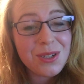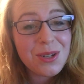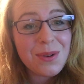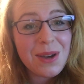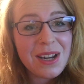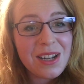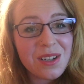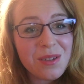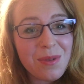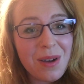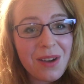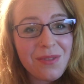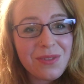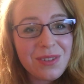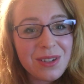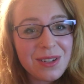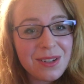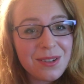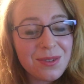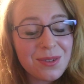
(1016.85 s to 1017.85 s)
do end up
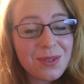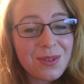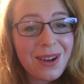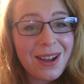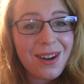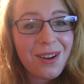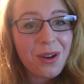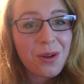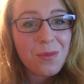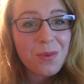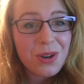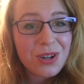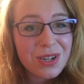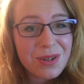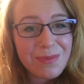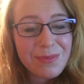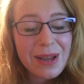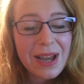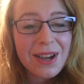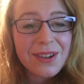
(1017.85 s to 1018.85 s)
having to use quite a lot of
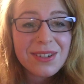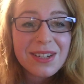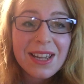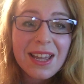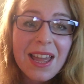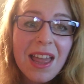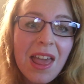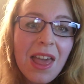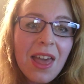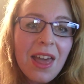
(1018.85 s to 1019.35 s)
washing powder.